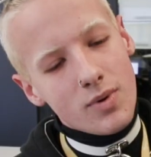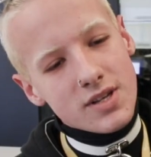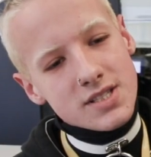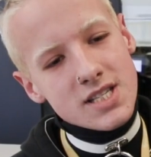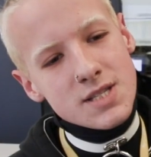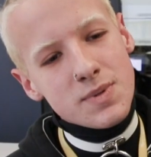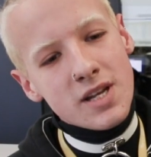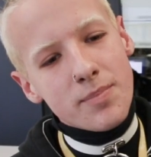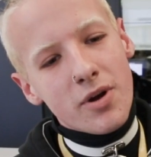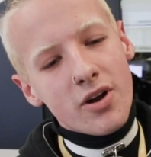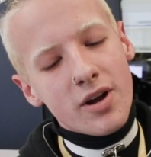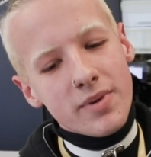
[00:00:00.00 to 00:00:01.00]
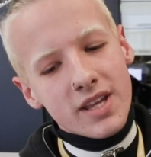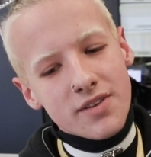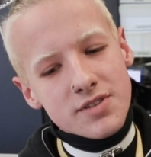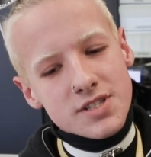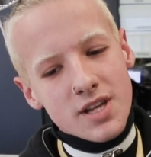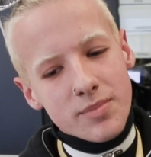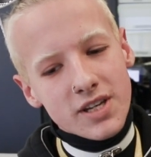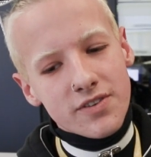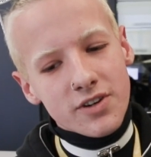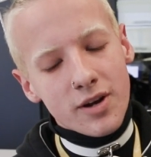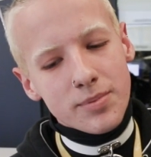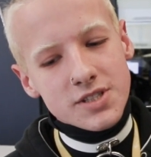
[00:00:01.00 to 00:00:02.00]
Well, since being at BOA, I've been given so many
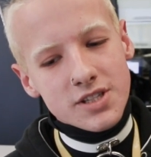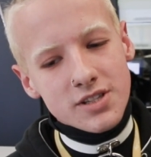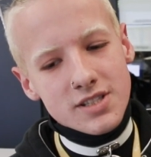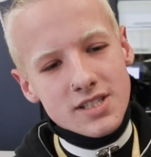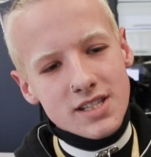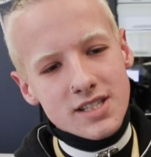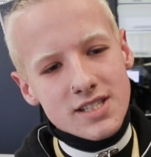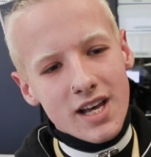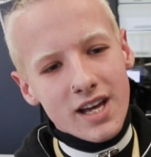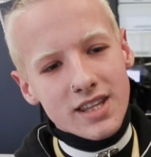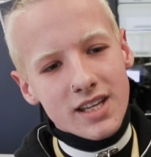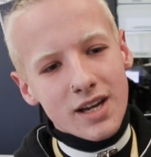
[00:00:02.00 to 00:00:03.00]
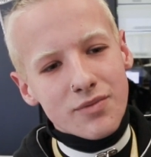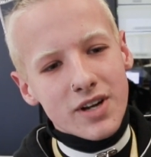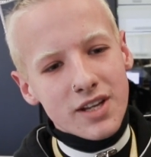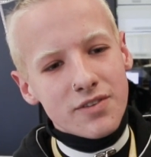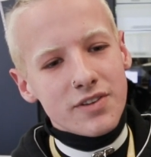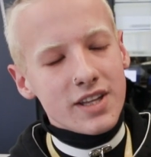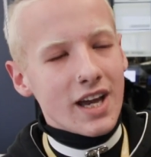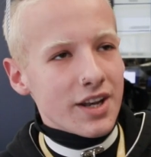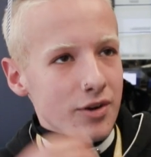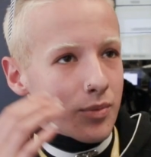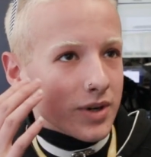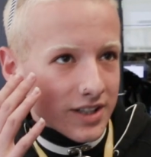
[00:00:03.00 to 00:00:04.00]
different opportunities that I think I'm ready for the
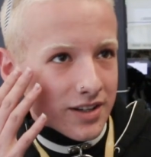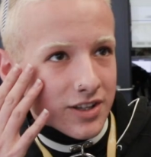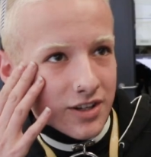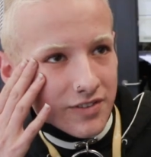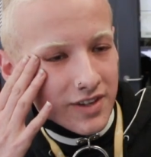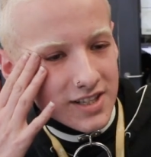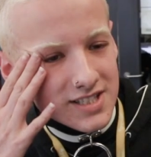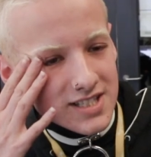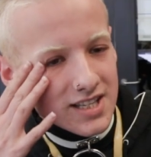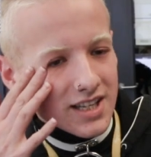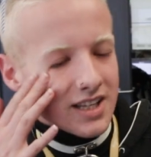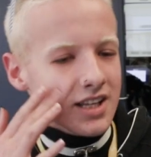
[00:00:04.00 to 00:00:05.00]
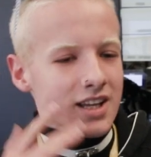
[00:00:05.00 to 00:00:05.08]
adult world and the university.